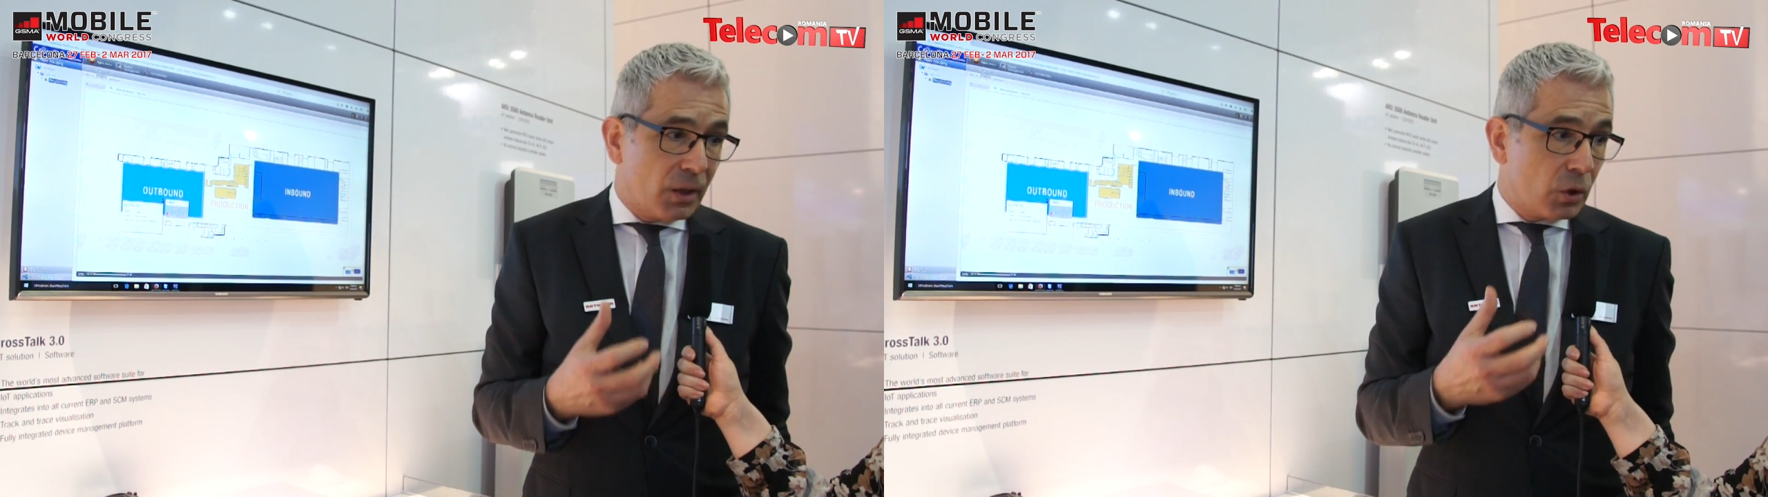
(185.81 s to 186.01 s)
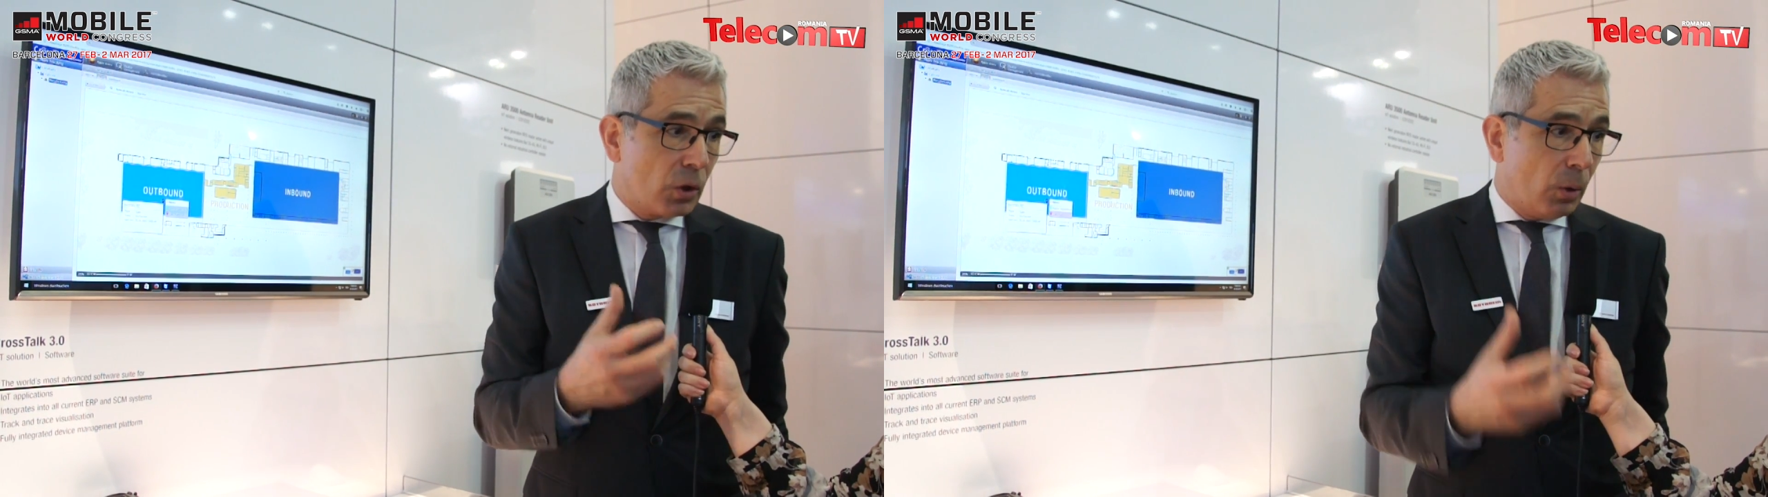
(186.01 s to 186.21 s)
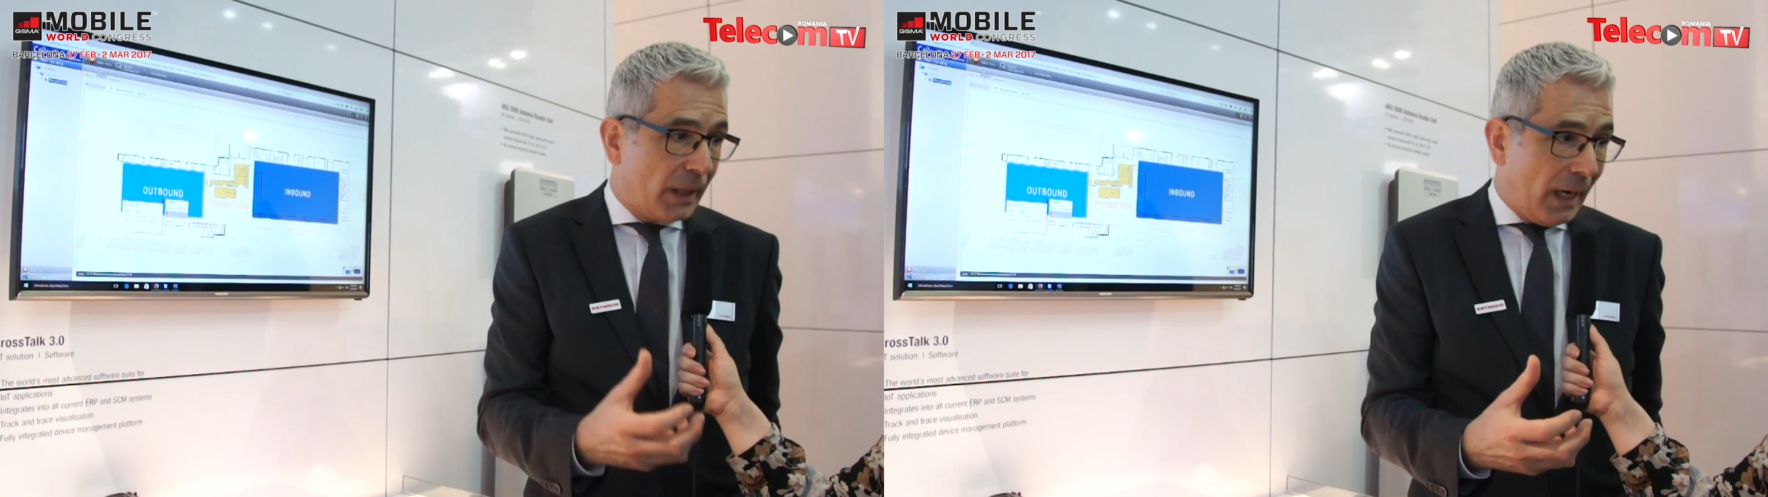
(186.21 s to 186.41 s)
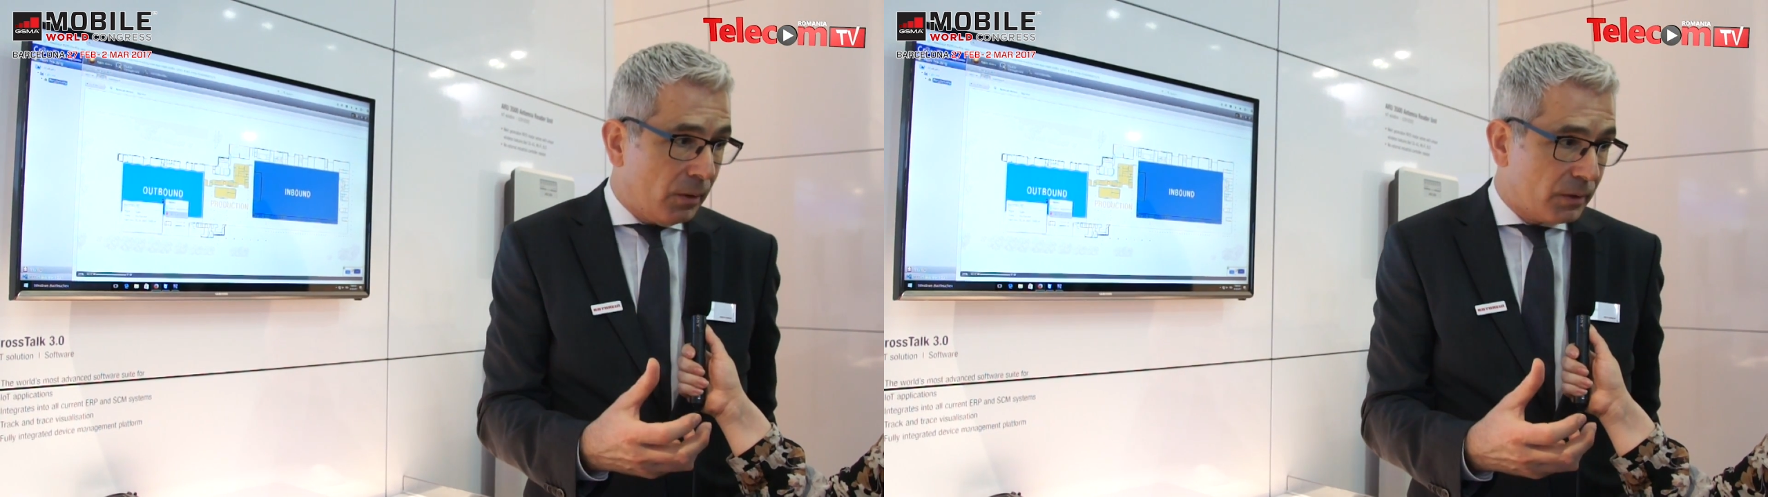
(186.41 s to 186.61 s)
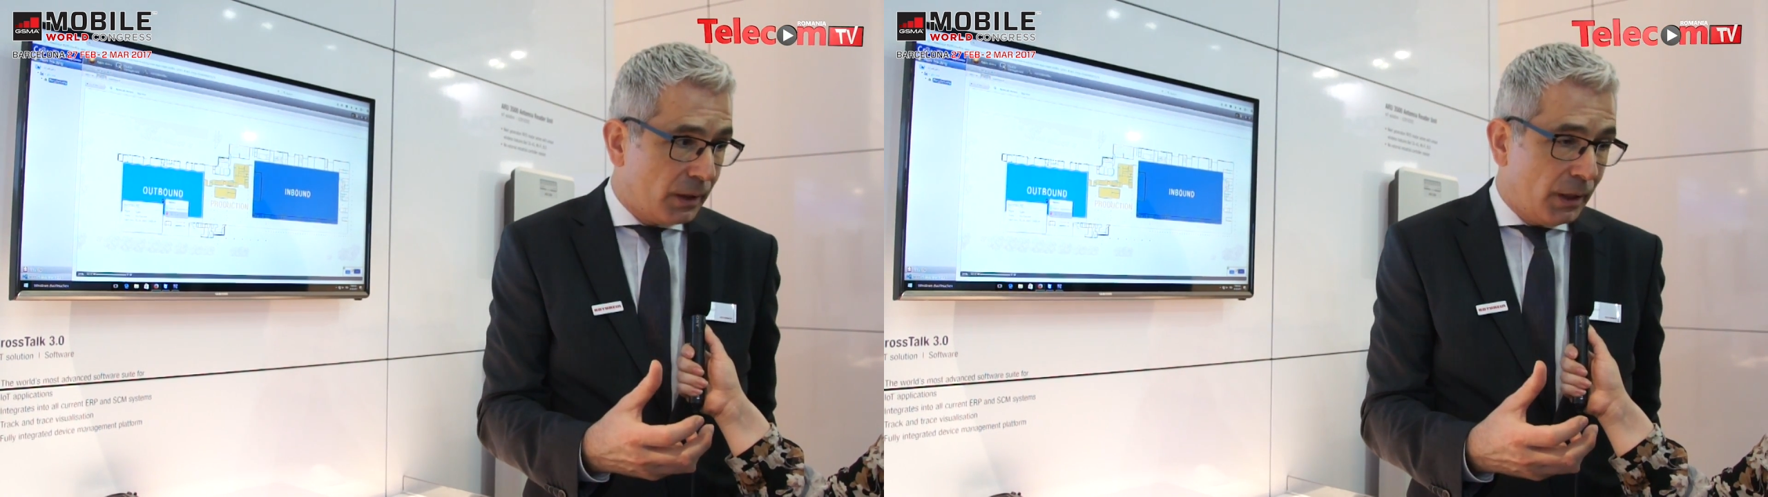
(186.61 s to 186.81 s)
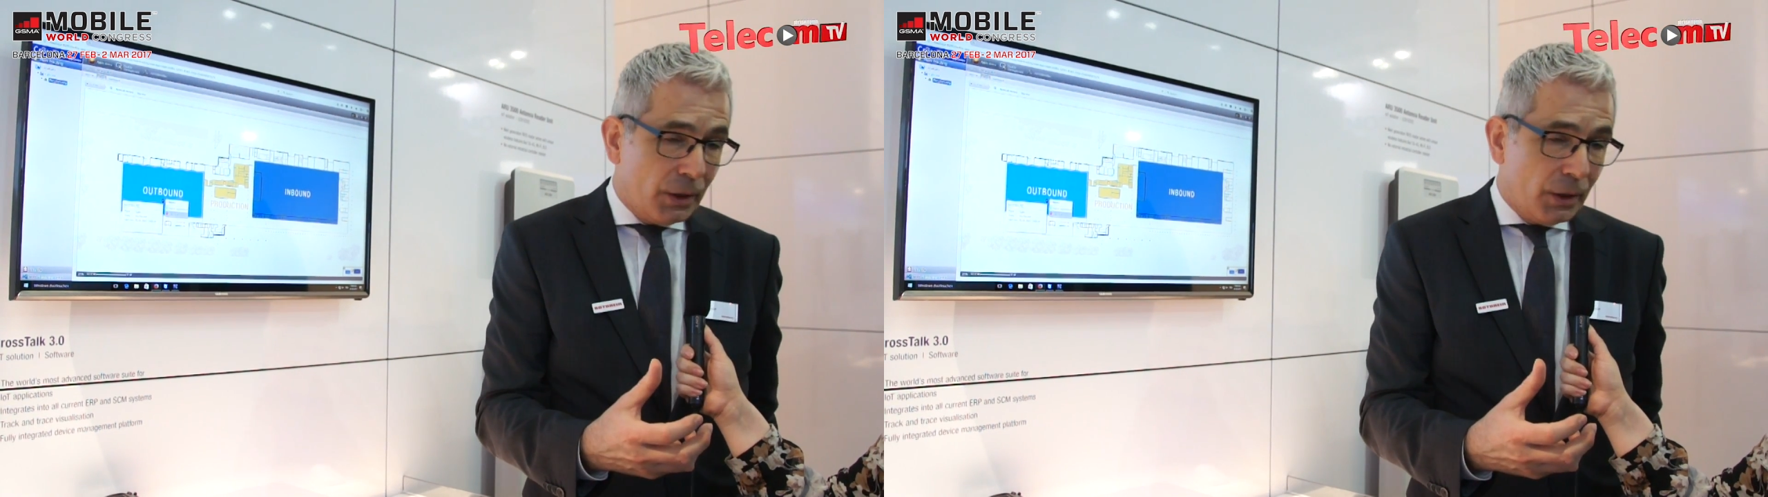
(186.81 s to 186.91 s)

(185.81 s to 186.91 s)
is sold out,